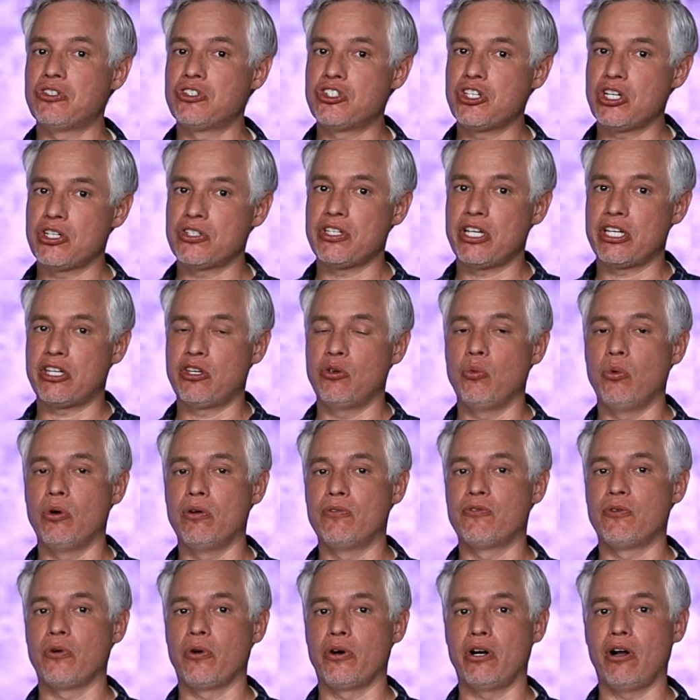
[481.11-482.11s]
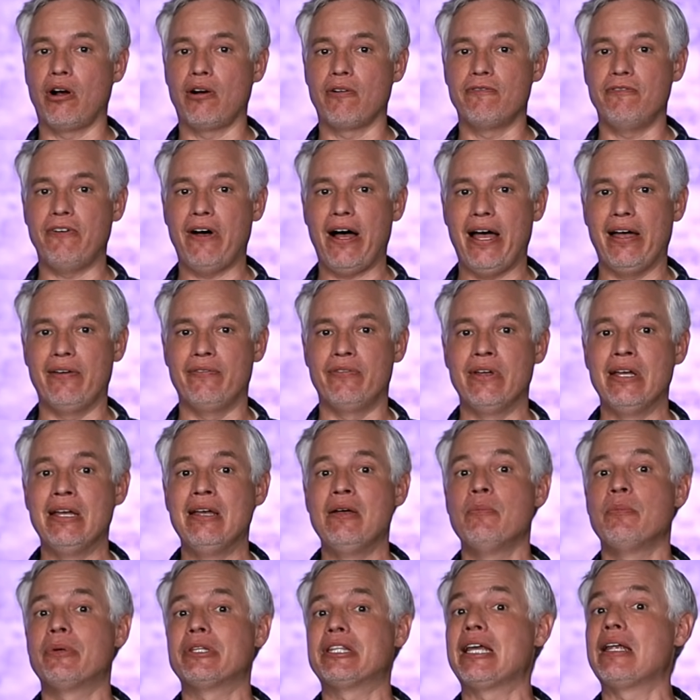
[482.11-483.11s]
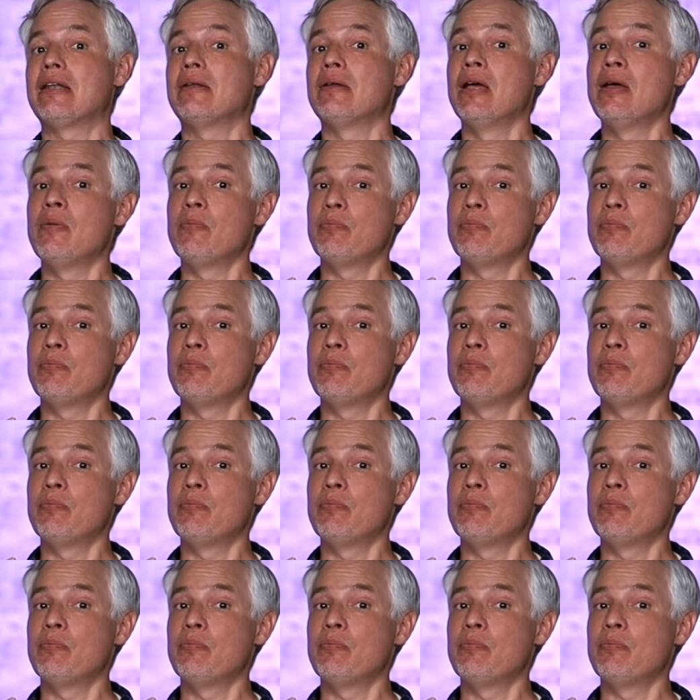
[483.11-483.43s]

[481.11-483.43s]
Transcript: just like you would for an R5, but then